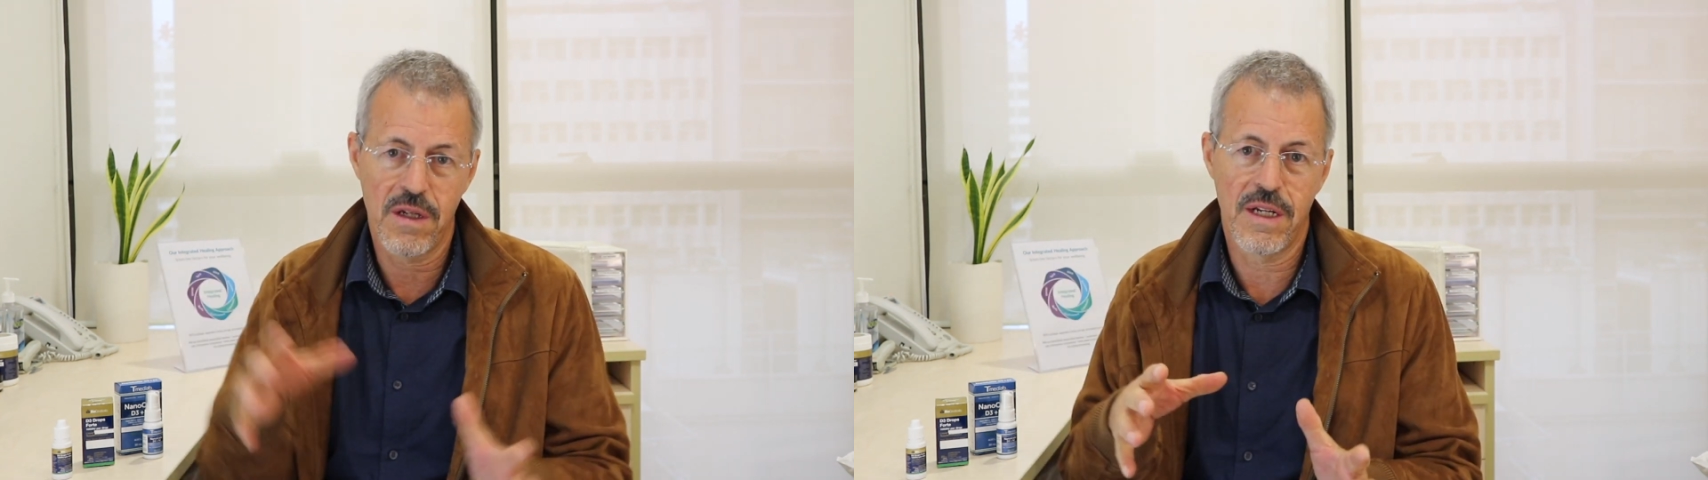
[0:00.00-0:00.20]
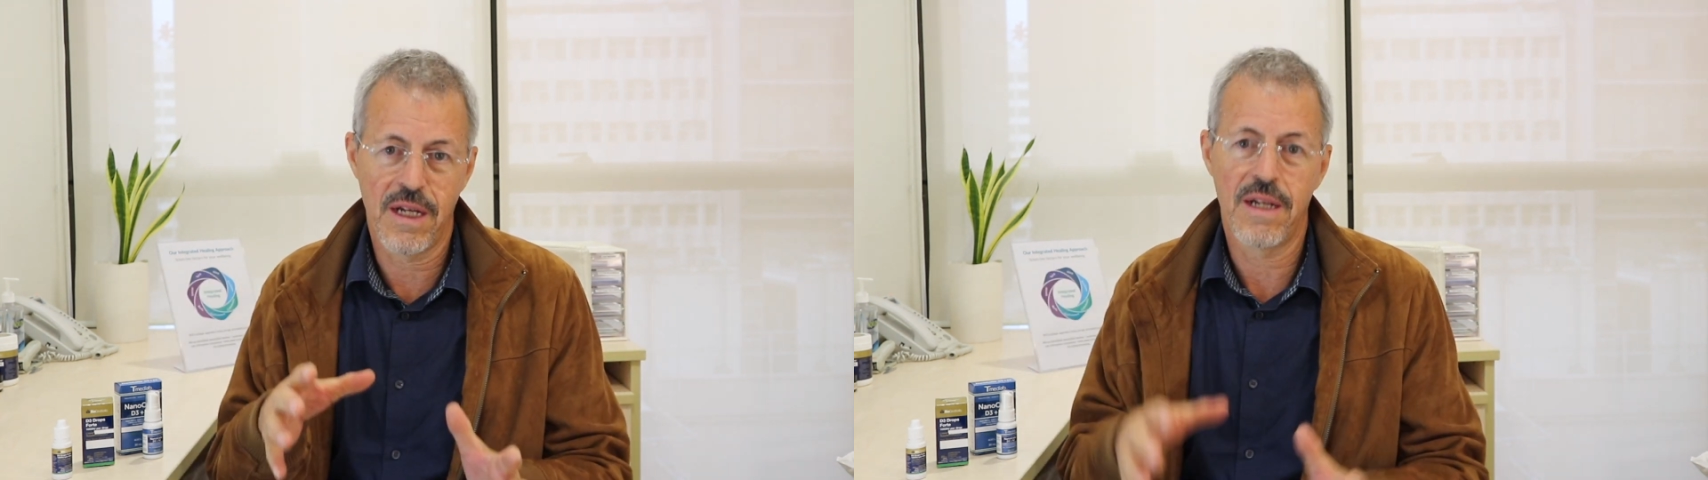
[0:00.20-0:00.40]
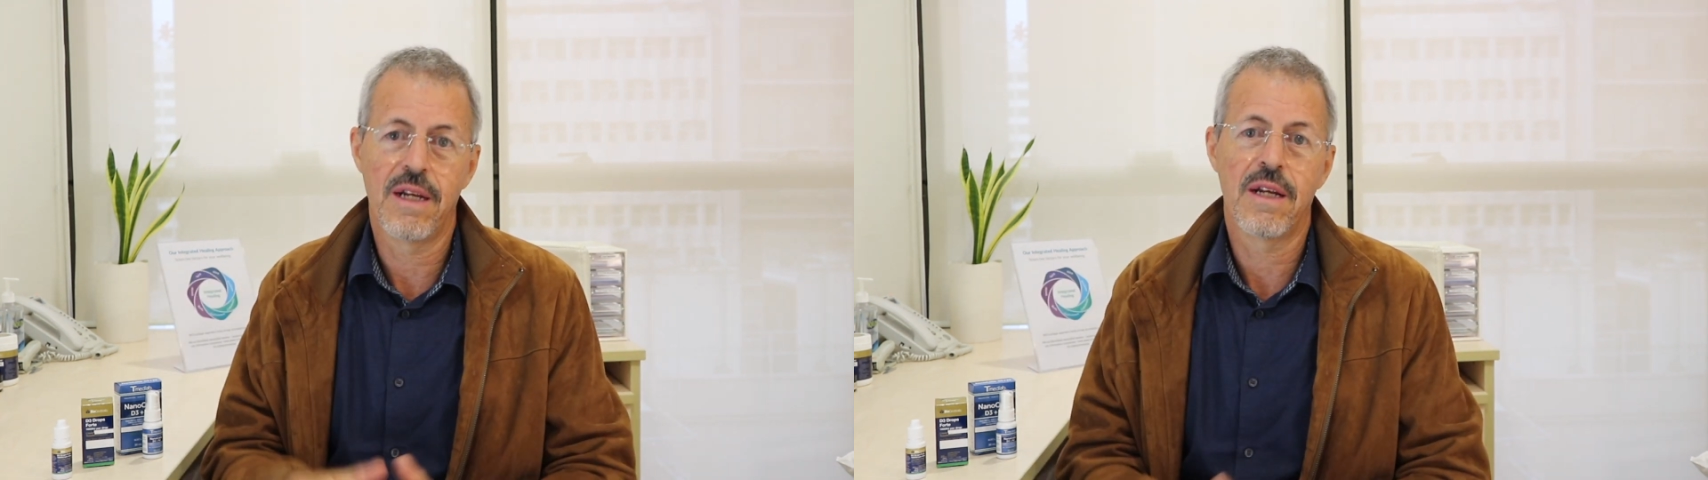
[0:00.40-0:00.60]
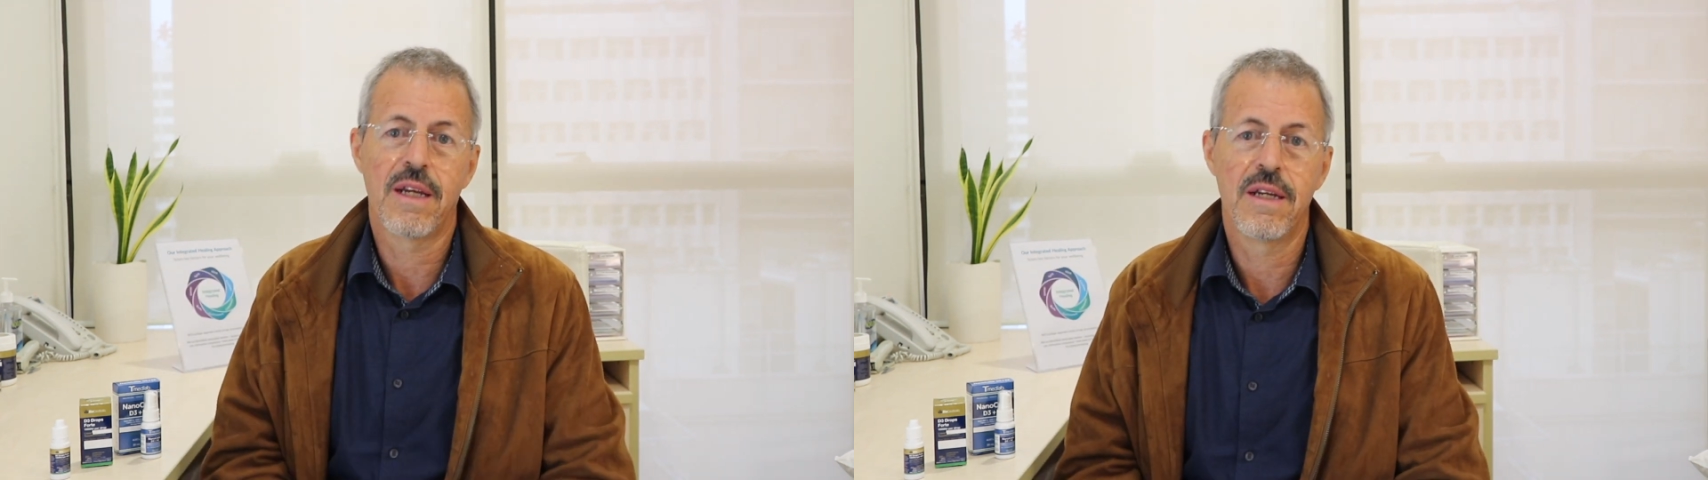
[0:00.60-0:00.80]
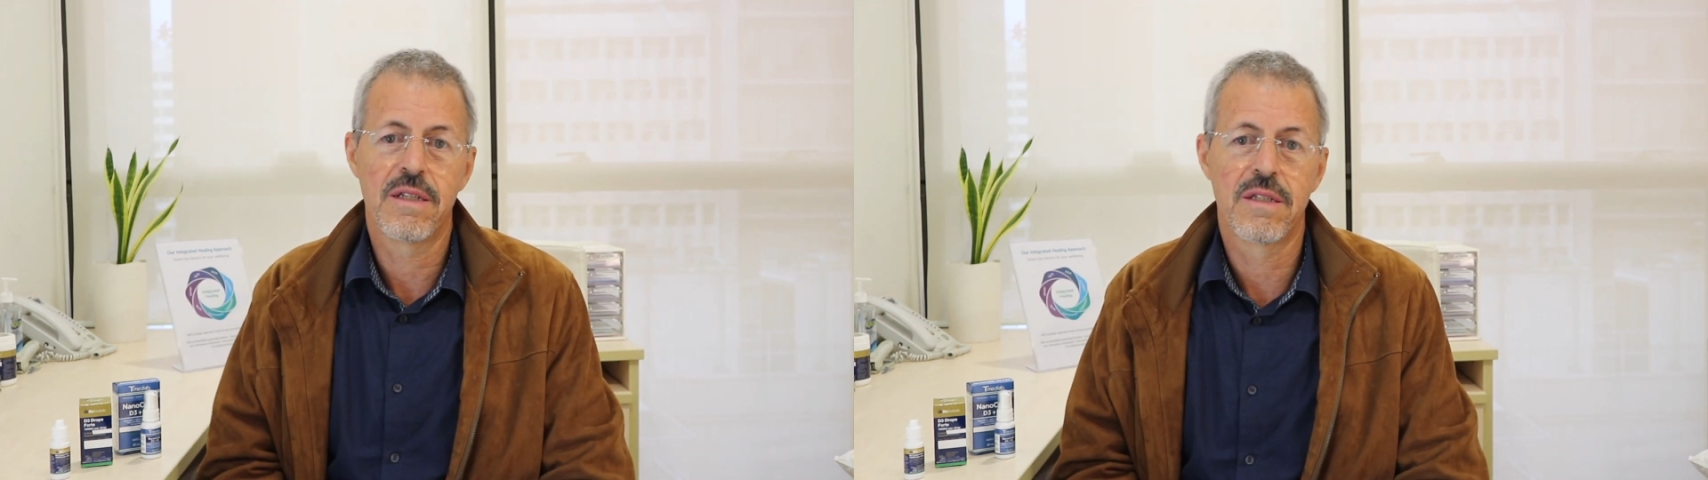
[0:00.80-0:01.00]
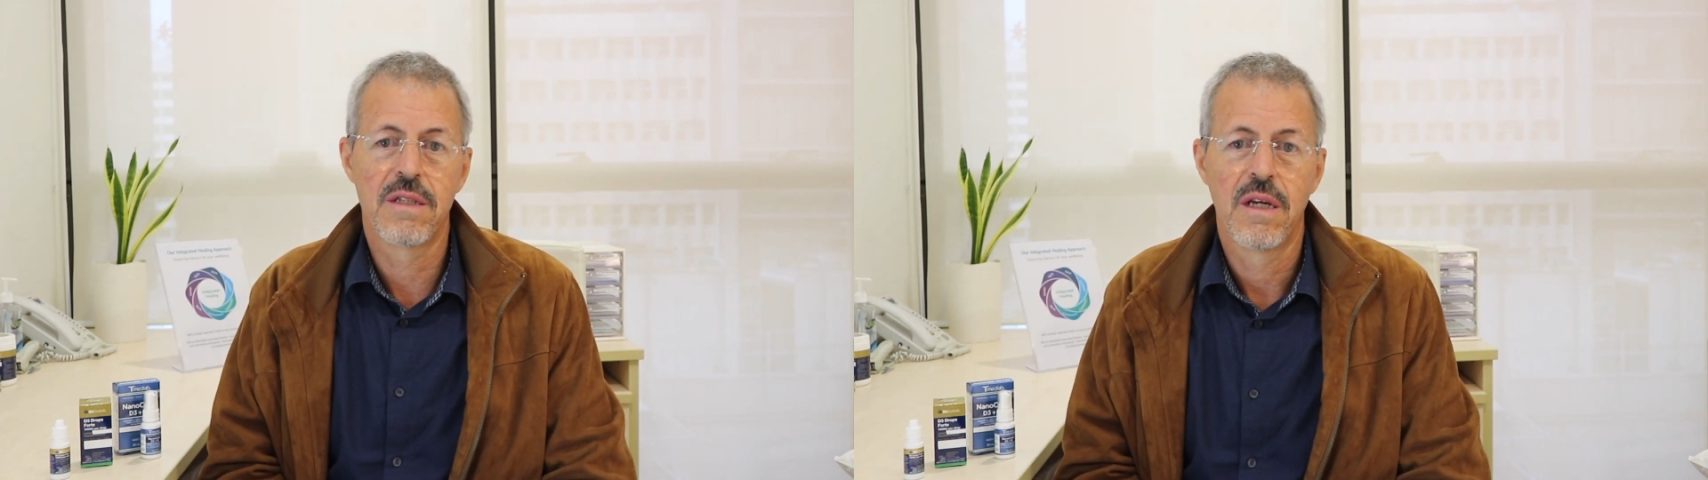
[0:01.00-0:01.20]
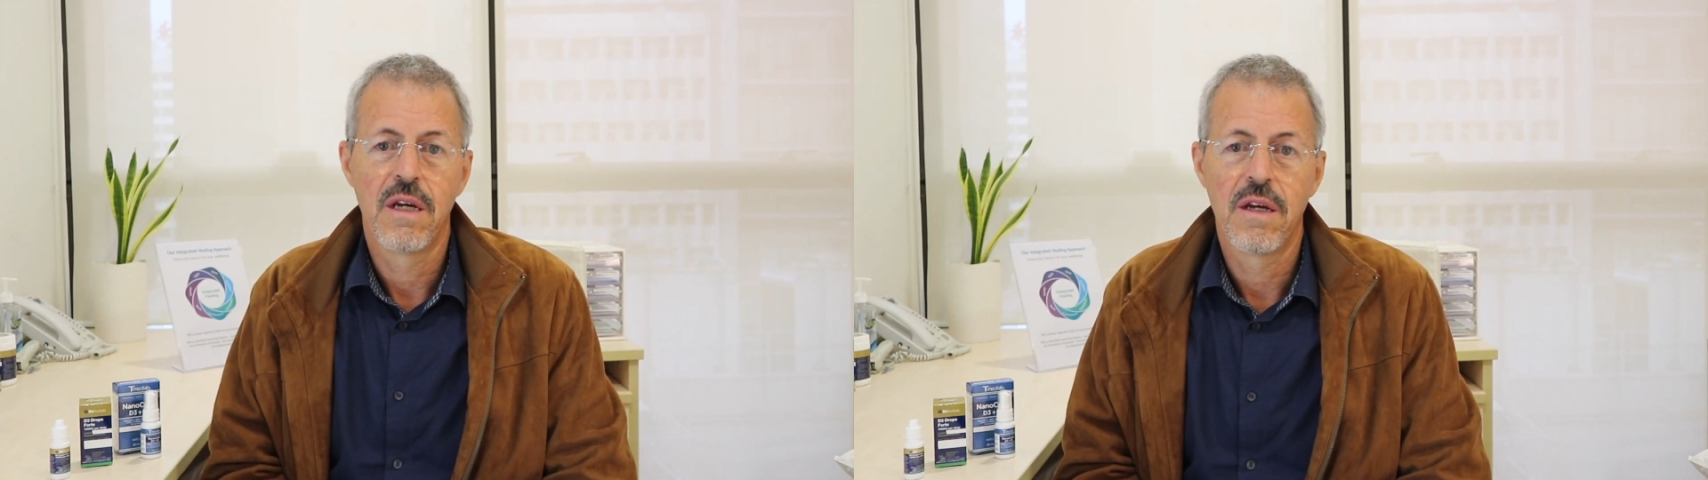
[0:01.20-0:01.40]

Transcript: little kids